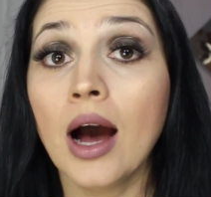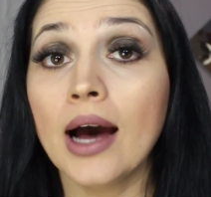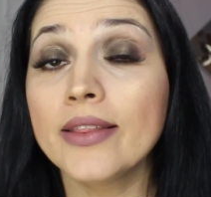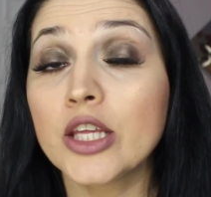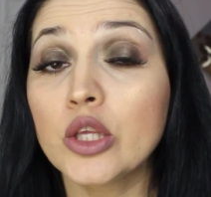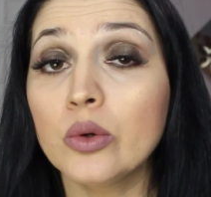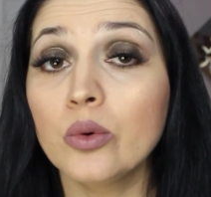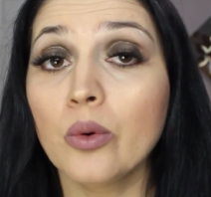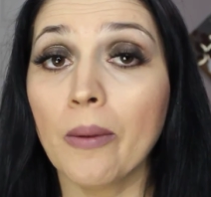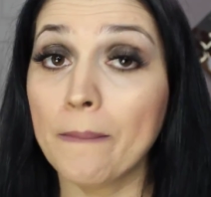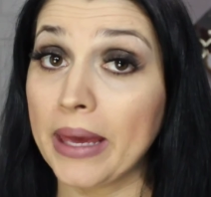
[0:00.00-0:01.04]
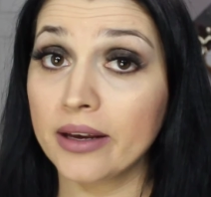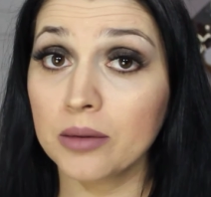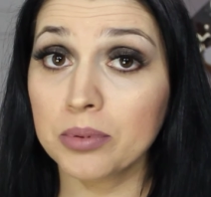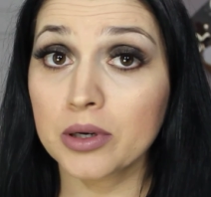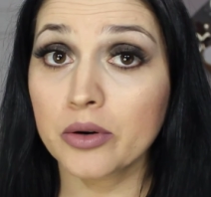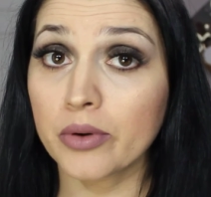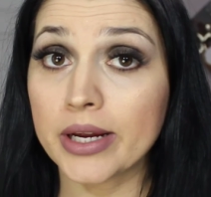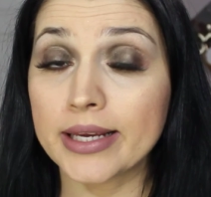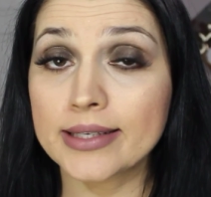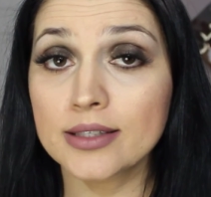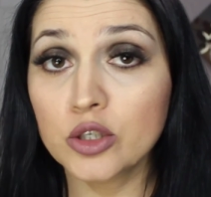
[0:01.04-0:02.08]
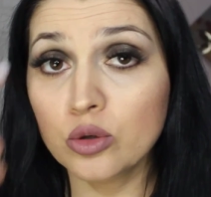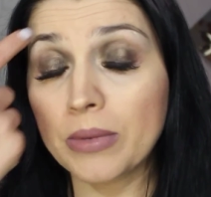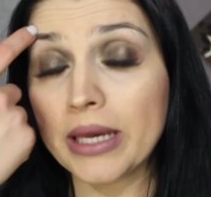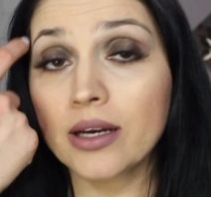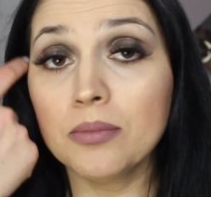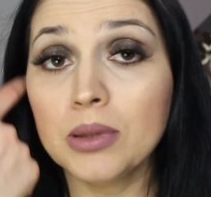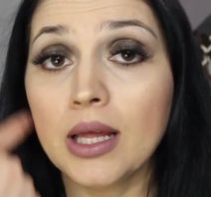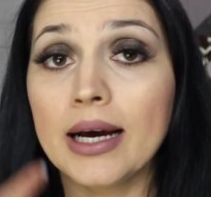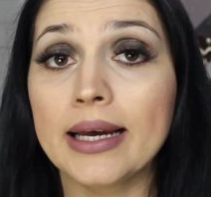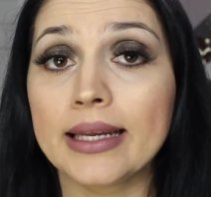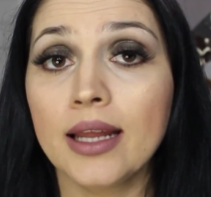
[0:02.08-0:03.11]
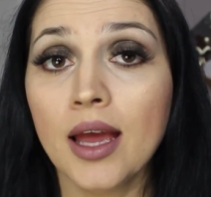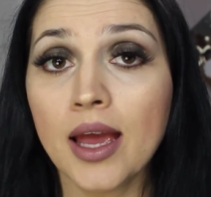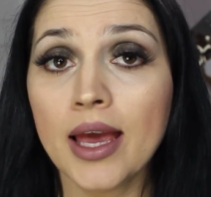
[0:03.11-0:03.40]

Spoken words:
on the new makeup craze, new makeup line,